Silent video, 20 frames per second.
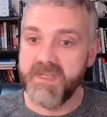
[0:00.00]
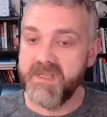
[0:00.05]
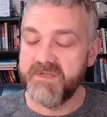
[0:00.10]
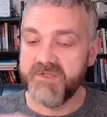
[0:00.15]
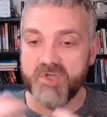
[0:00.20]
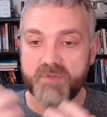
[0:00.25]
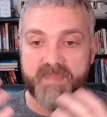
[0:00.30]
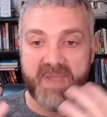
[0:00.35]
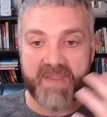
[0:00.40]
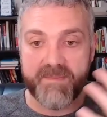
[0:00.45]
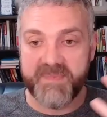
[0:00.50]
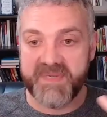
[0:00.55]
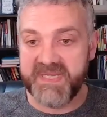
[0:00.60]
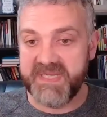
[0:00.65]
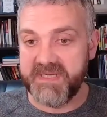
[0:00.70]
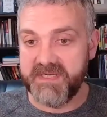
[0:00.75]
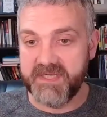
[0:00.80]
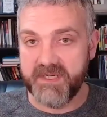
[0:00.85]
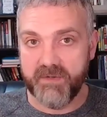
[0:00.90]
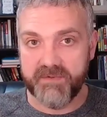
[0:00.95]
So it might
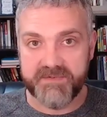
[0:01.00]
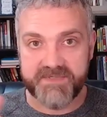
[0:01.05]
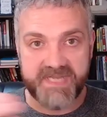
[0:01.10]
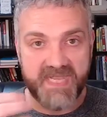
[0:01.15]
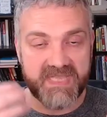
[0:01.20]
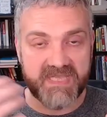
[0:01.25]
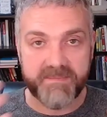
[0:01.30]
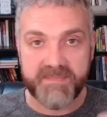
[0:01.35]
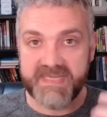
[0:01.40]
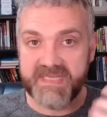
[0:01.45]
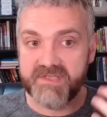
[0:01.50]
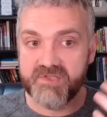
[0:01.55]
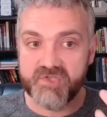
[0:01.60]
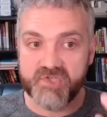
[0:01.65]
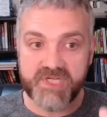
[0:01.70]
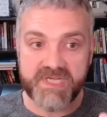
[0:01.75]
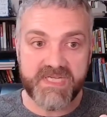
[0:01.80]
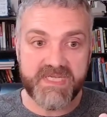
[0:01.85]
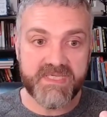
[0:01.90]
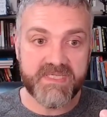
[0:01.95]
be deli meat and
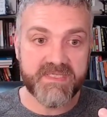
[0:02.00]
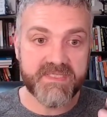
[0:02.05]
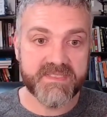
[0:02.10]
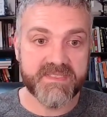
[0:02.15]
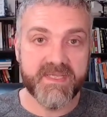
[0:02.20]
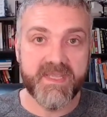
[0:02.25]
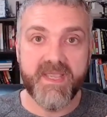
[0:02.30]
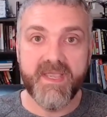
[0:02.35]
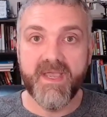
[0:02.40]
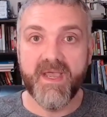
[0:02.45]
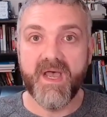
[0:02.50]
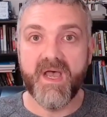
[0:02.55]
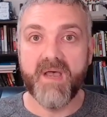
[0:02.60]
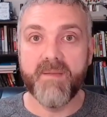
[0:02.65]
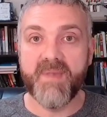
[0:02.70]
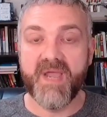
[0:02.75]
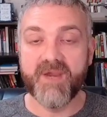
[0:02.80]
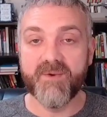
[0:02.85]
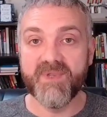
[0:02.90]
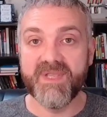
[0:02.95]
cheese.
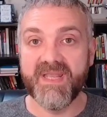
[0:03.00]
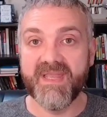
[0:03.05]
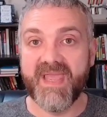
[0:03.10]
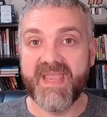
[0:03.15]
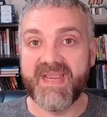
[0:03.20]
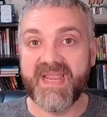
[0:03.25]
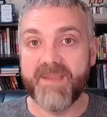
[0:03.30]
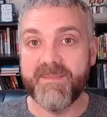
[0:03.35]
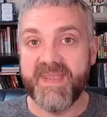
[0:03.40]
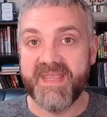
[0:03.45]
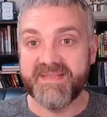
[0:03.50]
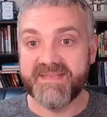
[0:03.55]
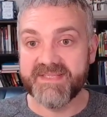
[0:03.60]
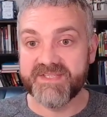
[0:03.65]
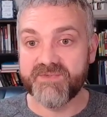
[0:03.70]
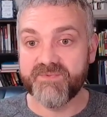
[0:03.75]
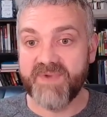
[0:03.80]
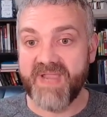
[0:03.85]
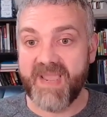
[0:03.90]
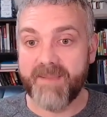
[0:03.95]
I make
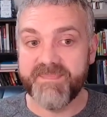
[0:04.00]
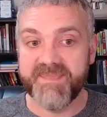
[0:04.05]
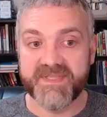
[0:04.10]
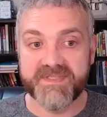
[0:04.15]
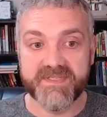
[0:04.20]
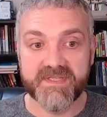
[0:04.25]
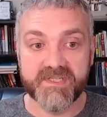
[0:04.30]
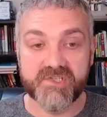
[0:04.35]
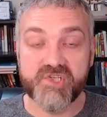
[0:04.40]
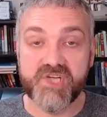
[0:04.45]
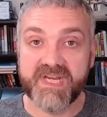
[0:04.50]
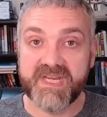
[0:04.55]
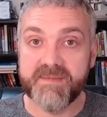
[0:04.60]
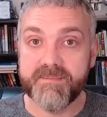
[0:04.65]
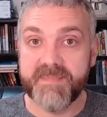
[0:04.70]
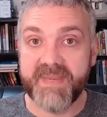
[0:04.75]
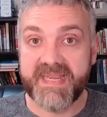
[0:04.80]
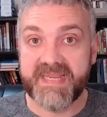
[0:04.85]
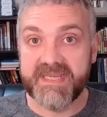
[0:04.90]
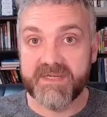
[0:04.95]
this wrap that's a chicken
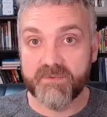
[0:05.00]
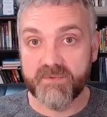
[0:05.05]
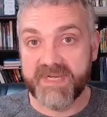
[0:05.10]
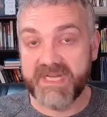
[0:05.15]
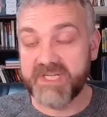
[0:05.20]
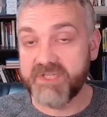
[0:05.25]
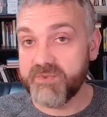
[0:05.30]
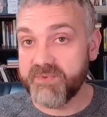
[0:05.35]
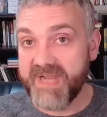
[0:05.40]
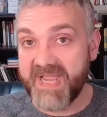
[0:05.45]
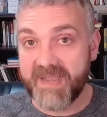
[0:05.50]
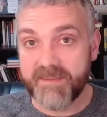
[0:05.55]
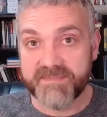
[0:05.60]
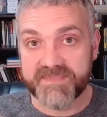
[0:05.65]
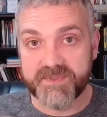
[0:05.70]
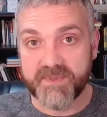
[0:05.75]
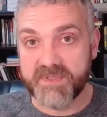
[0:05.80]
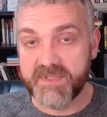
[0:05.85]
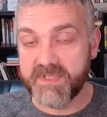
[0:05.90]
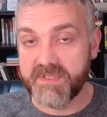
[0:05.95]
bacon ranch wrap.
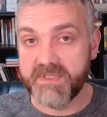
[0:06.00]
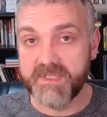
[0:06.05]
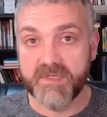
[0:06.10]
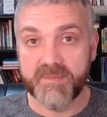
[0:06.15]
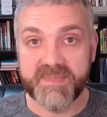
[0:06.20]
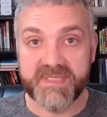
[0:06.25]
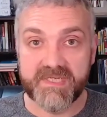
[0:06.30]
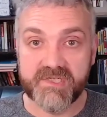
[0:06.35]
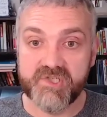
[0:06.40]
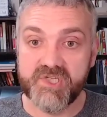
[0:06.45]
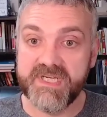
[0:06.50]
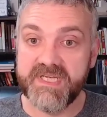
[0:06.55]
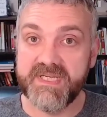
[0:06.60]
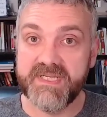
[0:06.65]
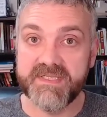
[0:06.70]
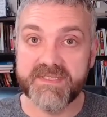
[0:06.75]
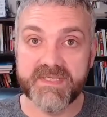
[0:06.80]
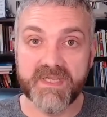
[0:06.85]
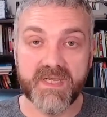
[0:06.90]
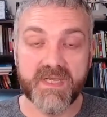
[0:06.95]
So a little bit of
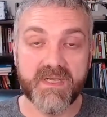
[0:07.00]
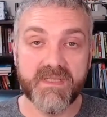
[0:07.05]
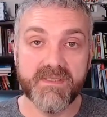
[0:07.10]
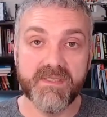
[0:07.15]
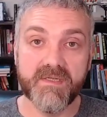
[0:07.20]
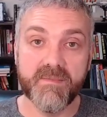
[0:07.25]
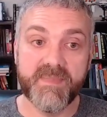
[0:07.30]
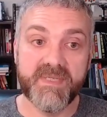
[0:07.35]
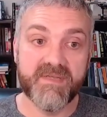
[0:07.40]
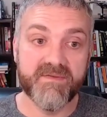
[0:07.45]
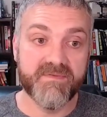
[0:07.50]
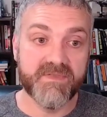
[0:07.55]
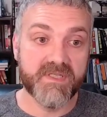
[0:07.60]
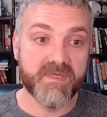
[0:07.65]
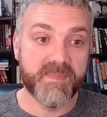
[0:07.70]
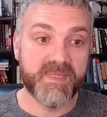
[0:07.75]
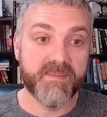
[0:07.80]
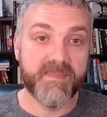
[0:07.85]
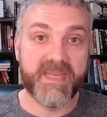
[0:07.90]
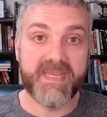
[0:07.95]
cheese, a little bit
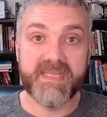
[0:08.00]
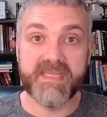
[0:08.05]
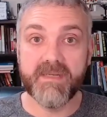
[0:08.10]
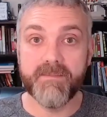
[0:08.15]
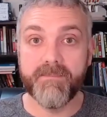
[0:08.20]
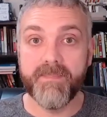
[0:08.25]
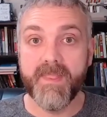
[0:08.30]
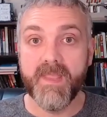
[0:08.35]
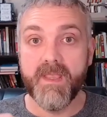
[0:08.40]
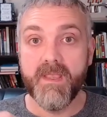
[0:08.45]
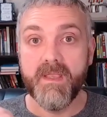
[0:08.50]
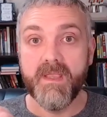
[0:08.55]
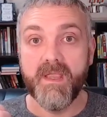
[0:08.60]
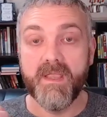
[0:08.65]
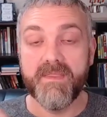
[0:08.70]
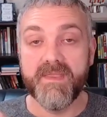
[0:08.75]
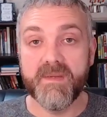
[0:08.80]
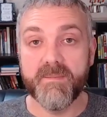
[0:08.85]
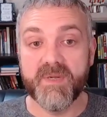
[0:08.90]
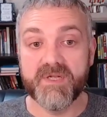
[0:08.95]
of bacon,
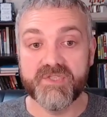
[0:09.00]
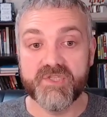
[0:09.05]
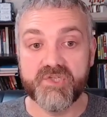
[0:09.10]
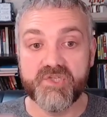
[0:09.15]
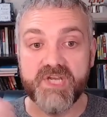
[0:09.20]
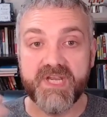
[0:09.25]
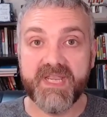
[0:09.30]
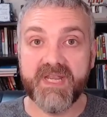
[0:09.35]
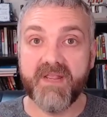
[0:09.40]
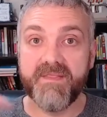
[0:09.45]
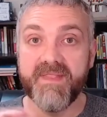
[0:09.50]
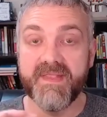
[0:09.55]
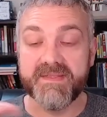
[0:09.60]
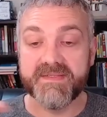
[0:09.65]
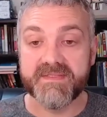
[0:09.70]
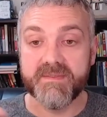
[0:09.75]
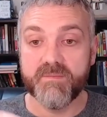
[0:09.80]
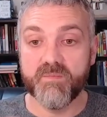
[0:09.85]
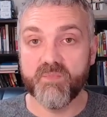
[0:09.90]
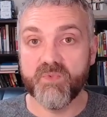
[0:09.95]
and then a bunch of chicken, and then
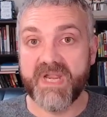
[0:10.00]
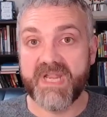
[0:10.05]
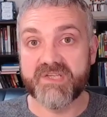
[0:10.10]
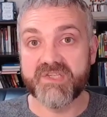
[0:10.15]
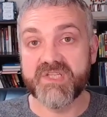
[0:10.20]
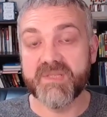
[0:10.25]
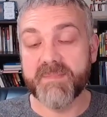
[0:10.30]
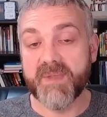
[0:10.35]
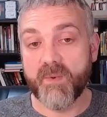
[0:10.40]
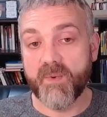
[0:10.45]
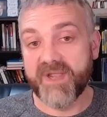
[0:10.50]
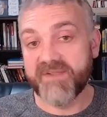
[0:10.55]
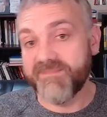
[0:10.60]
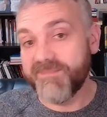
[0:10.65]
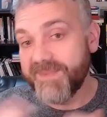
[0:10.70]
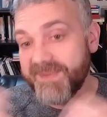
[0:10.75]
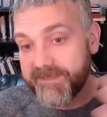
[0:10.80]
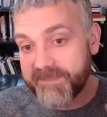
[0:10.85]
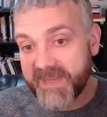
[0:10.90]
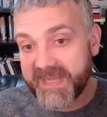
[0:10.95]
some ranch that my wife
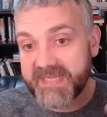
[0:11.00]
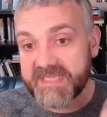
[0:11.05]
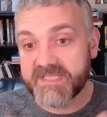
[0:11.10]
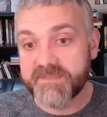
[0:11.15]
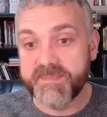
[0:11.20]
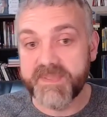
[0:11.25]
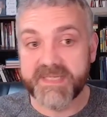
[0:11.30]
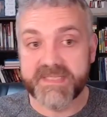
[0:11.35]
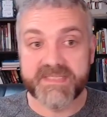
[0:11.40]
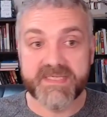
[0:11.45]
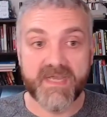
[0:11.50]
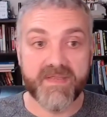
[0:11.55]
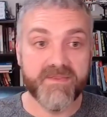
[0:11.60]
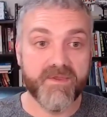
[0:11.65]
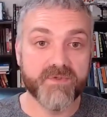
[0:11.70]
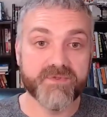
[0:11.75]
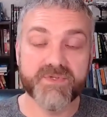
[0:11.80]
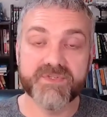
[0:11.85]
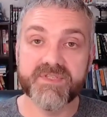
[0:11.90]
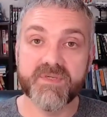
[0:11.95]
makes. But
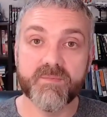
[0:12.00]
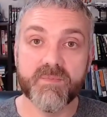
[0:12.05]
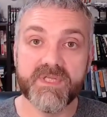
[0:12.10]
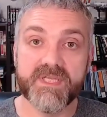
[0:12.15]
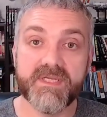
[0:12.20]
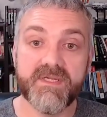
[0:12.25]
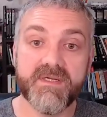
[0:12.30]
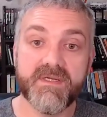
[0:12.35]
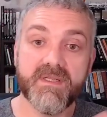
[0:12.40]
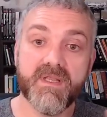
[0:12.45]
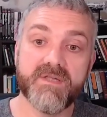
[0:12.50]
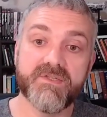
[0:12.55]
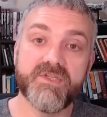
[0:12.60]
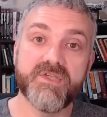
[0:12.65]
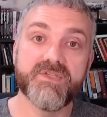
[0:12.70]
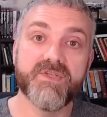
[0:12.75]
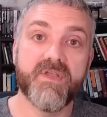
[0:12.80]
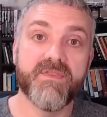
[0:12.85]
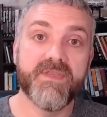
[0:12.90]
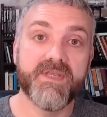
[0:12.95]
those are some really good
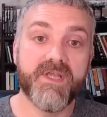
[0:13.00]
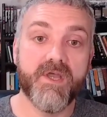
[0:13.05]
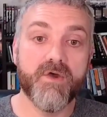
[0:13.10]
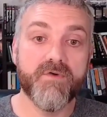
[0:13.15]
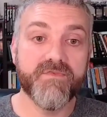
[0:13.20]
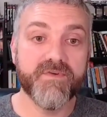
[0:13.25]
lunches on the go for